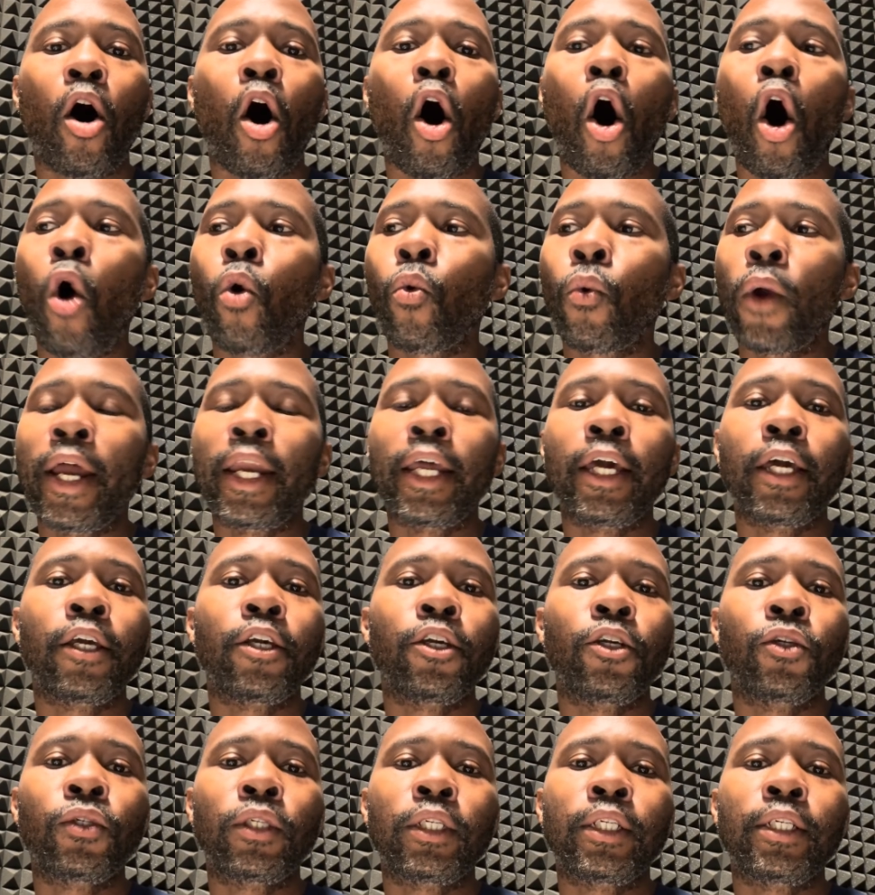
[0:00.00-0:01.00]
Already,
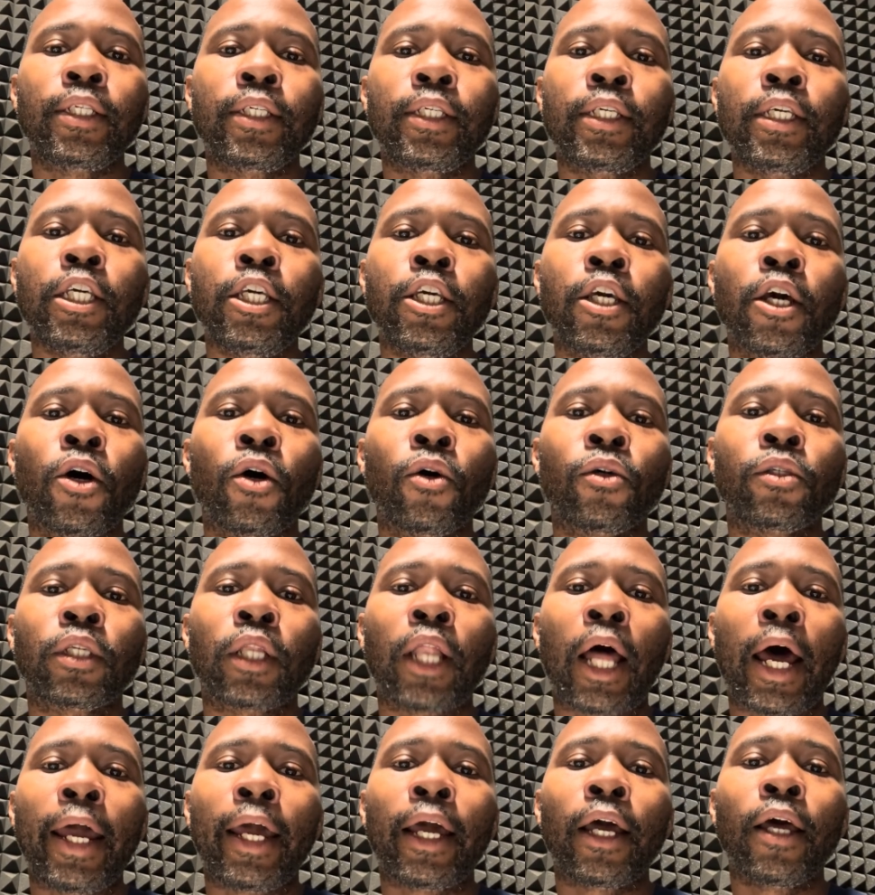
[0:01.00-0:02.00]
you see CEOs
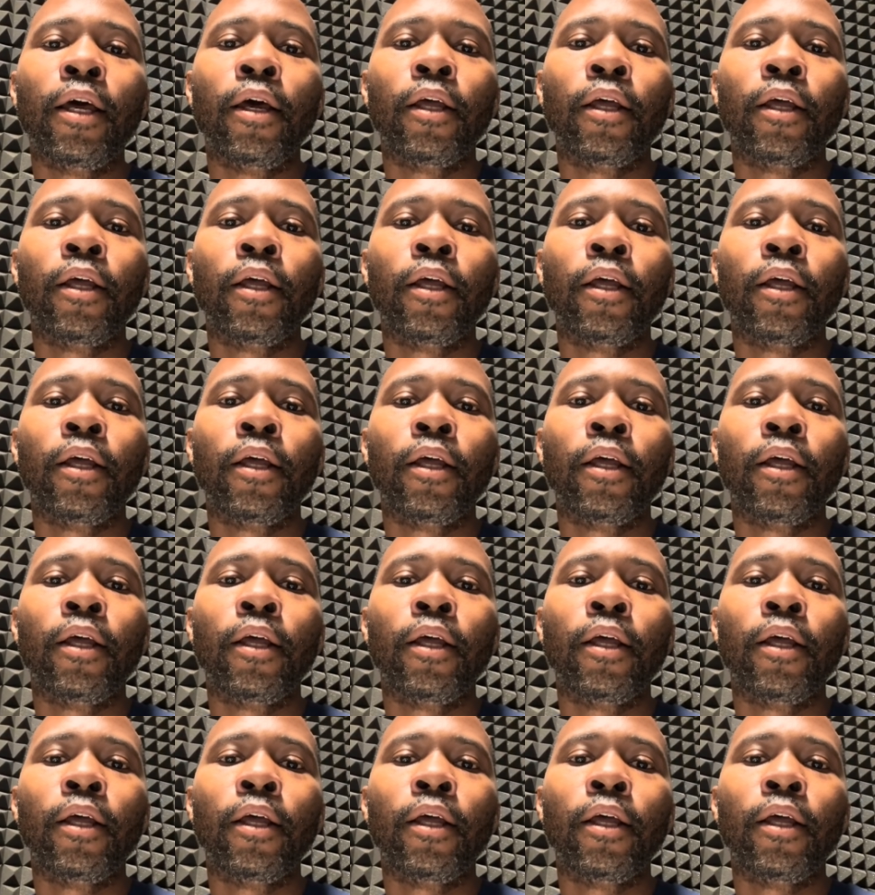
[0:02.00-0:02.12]
like